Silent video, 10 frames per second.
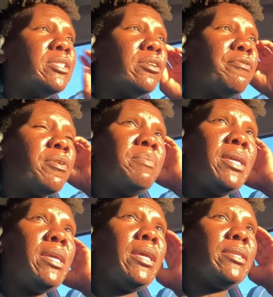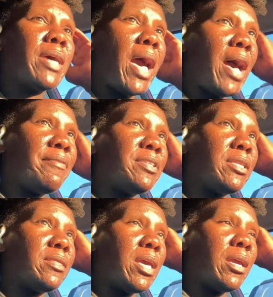So for me to have
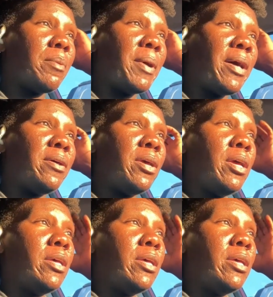to think about